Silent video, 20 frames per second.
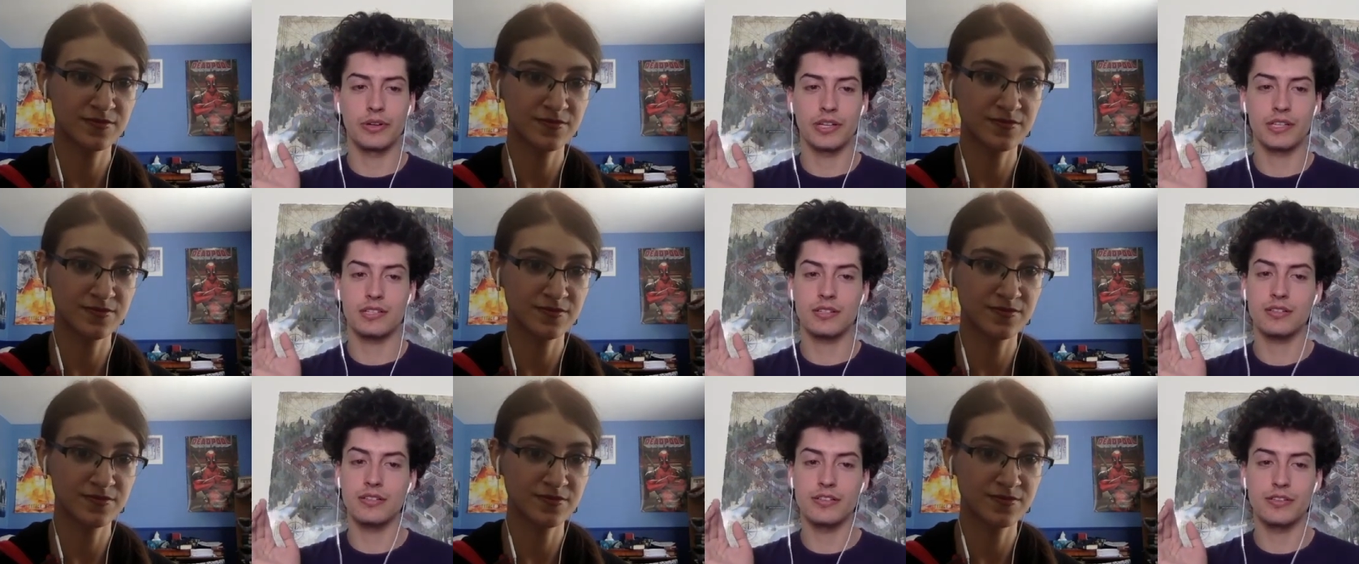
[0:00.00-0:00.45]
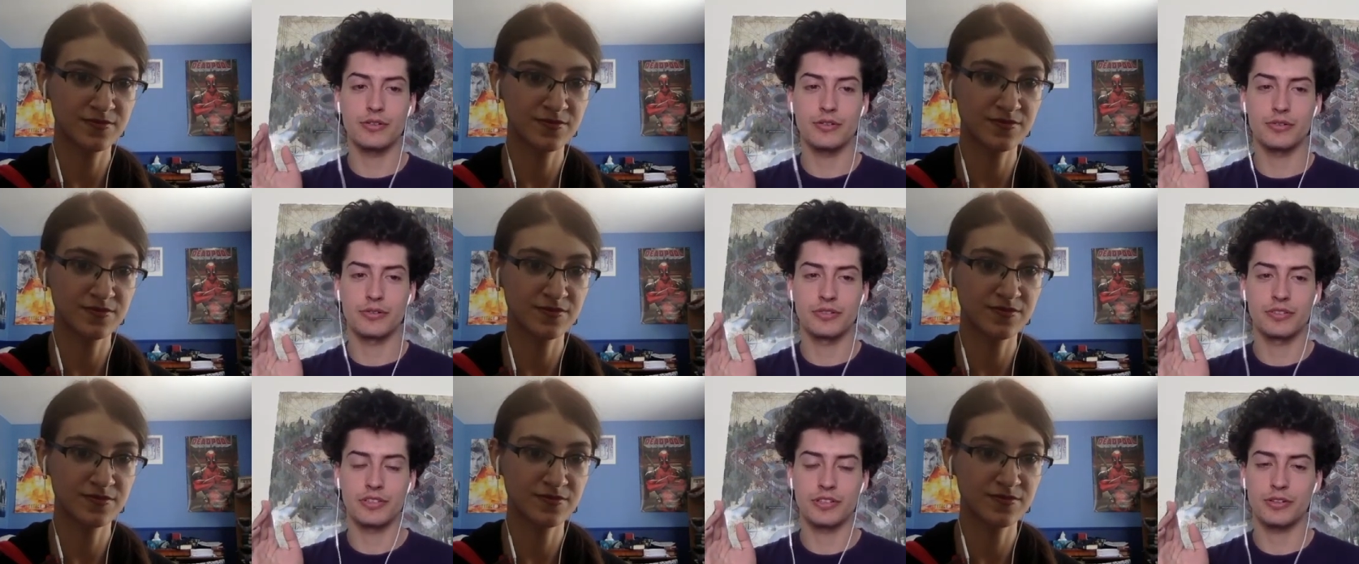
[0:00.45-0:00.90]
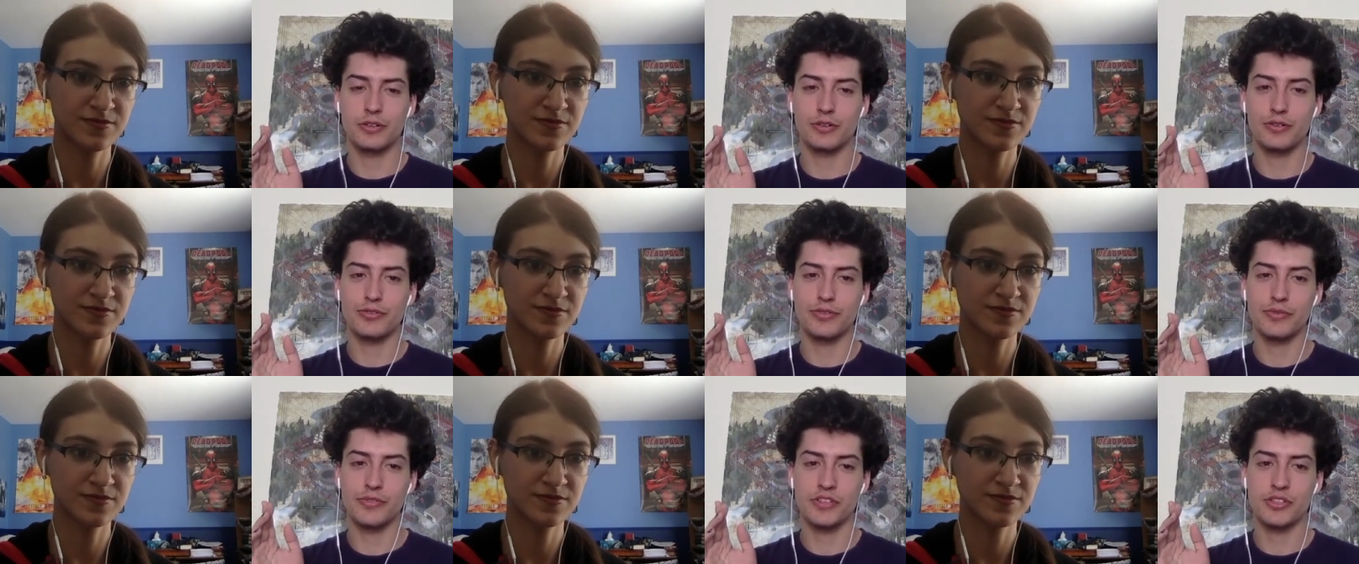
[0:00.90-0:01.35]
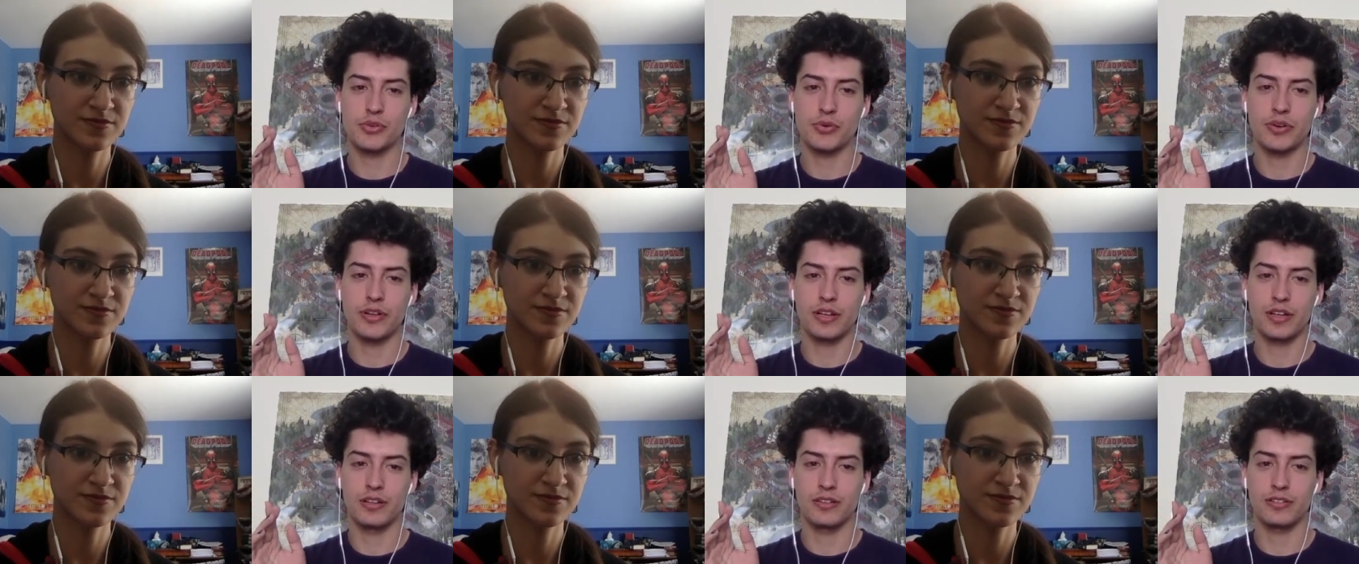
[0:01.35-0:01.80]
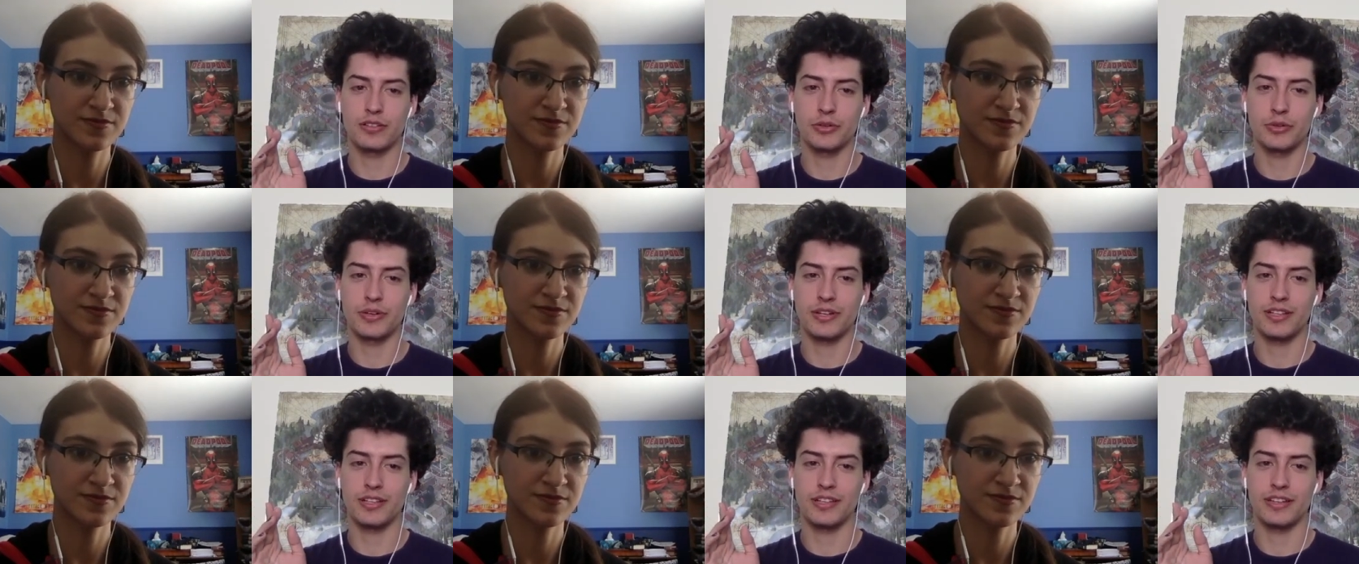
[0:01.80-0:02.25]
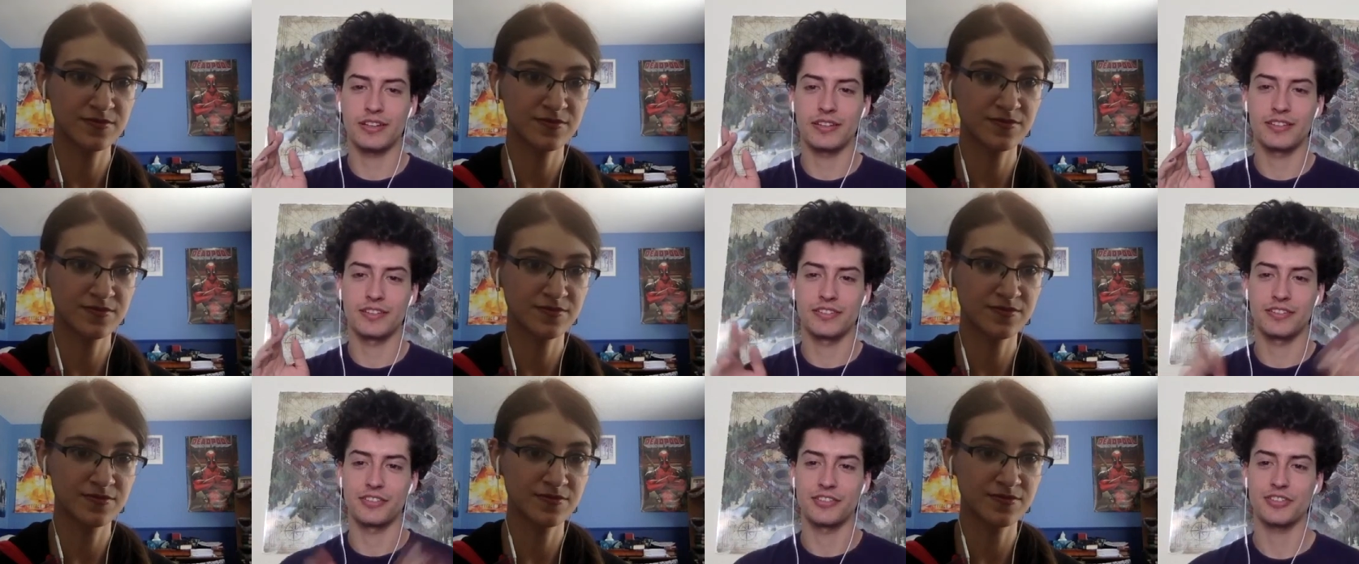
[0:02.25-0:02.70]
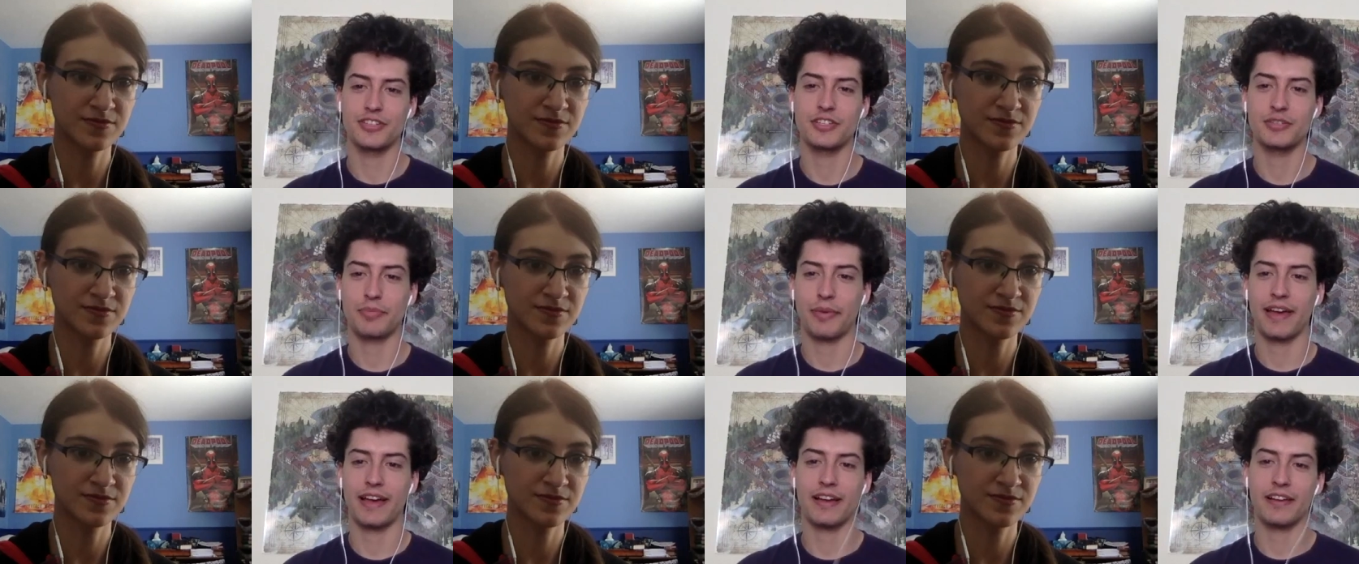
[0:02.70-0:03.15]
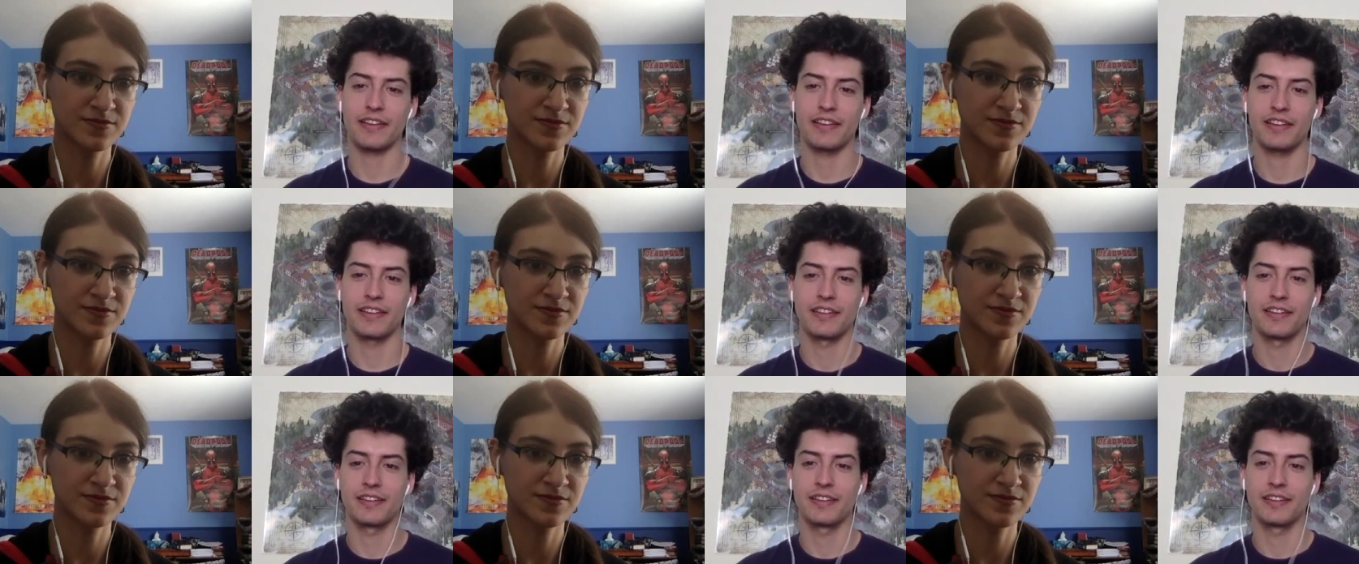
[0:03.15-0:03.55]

Speaker 1: It's Lou, the girl from The Toy, Luella. She's back.